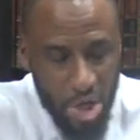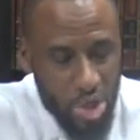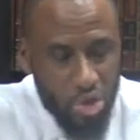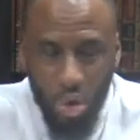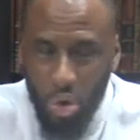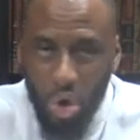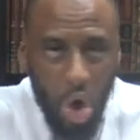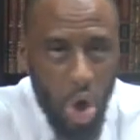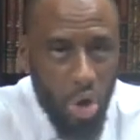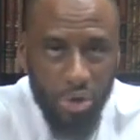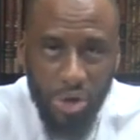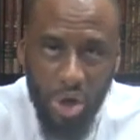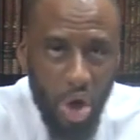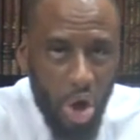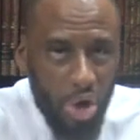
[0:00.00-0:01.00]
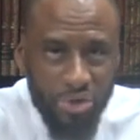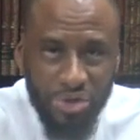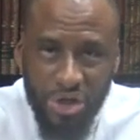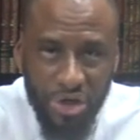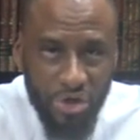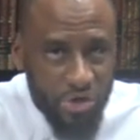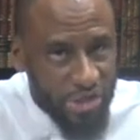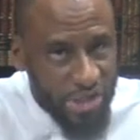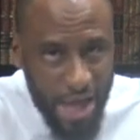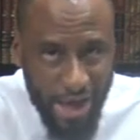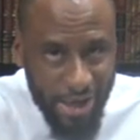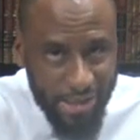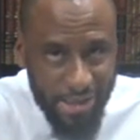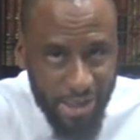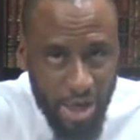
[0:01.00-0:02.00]
Don't call to call to your
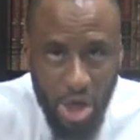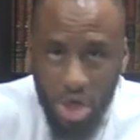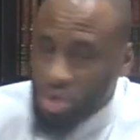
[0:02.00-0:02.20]
sect.